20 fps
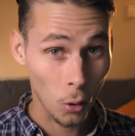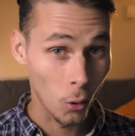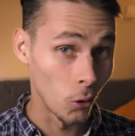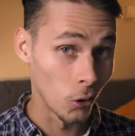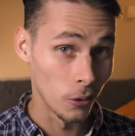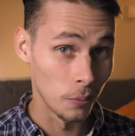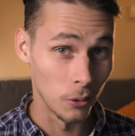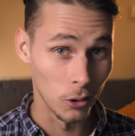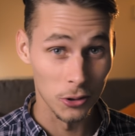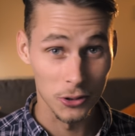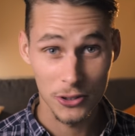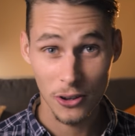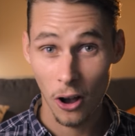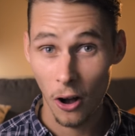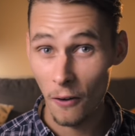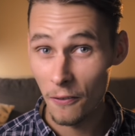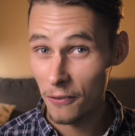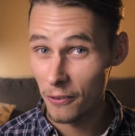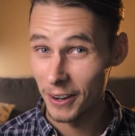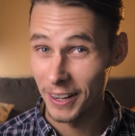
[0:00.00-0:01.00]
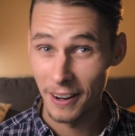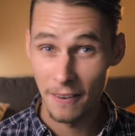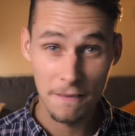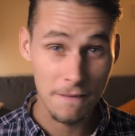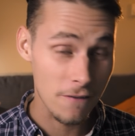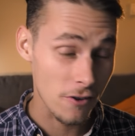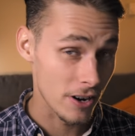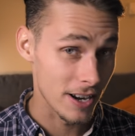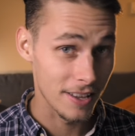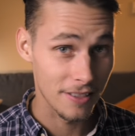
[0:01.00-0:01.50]
Audible's offering a
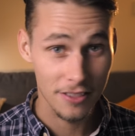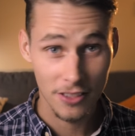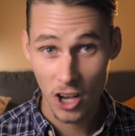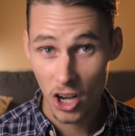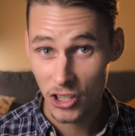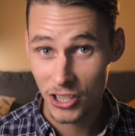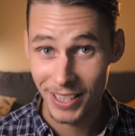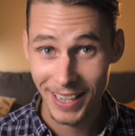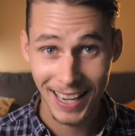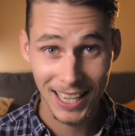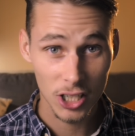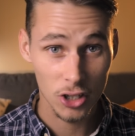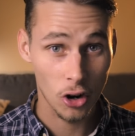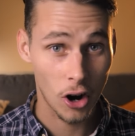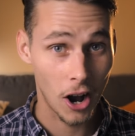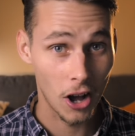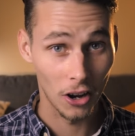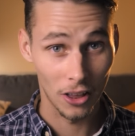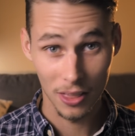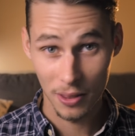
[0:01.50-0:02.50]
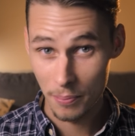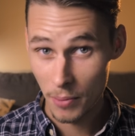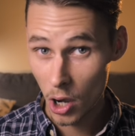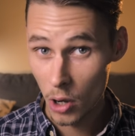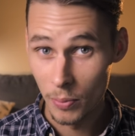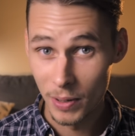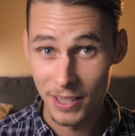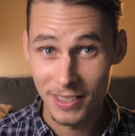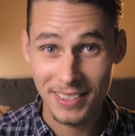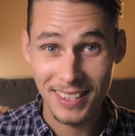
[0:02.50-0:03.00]
free 30 day trial at the
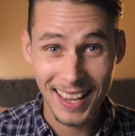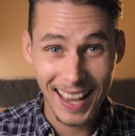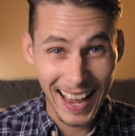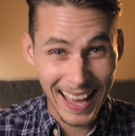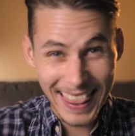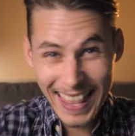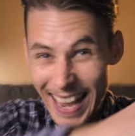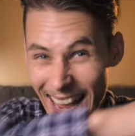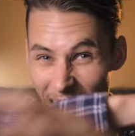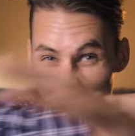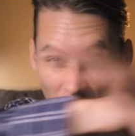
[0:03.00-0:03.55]
moment, and they